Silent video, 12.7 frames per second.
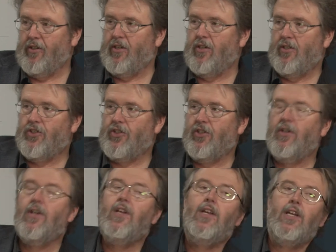
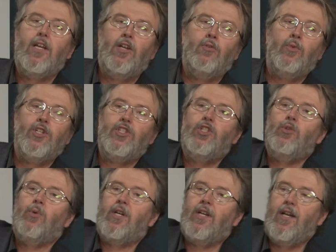agriculture in which
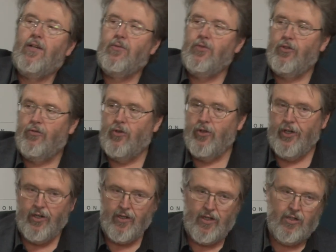you account
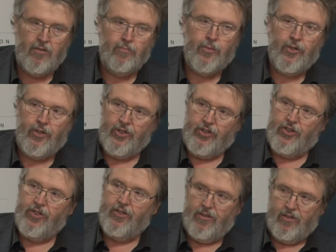for your
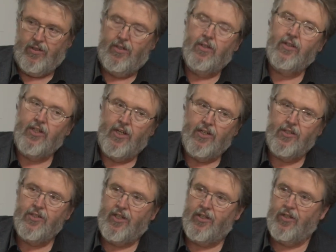outputs, the
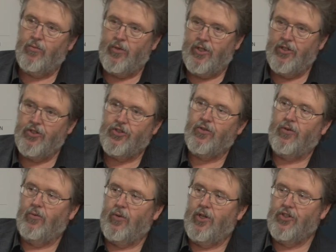unintended ones
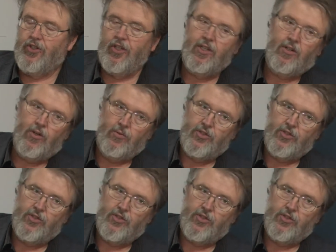or the ones that you